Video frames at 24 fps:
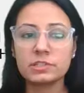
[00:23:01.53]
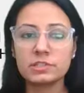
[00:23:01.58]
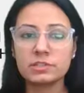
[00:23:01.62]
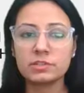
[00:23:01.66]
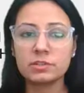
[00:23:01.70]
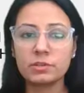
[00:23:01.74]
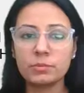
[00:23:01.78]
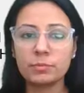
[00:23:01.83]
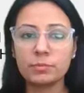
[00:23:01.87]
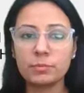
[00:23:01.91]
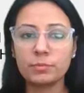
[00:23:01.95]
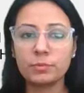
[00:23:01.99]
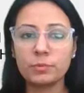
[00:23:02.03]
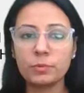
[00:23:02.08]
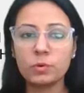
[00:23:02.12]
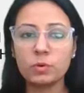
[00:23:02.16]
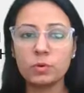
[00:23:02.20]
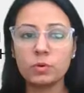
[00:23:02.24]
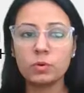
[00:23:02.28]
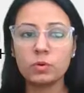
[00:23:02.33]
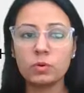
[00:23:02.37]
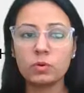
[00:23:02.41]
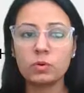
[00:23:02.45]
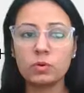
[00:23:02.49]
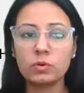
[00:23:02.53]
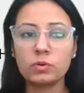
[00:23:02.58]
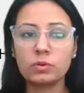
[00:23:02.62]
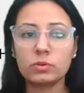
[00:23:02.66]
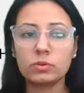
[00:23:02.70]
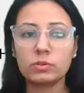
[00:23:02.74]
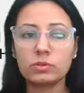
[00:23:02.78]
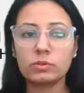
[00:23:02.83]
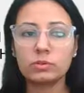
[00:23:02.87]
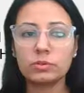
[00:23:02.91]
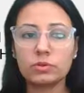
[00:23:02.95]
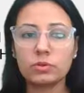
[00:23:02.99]
is the
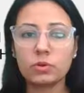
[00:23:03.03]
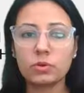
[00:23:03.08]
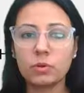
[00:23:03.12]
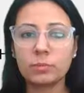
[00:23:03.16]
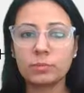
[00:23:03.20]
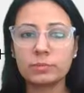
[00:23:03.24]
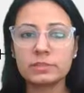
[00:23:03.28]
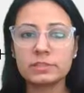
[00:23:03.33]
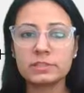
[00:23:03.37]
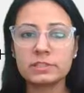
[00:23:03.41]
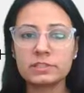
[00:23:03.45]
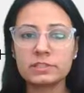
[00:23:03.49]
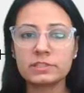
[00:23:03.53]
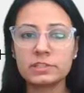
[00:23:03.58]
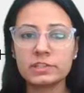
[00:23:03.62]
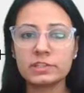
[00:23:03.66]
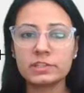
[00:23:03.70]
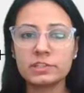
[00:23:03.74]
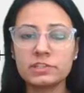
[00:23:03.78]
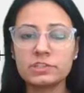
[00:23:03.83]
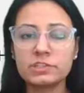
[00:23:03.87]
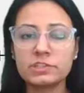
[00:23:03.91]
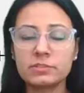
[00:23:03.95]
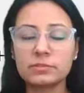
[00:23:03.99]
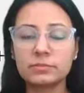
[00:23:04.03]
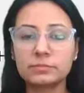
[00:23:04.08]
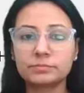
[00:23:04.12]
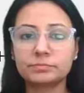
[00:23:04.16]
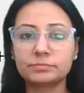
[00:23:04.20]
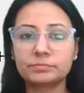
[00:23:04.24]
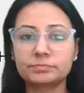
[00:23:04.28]
prodromal stage,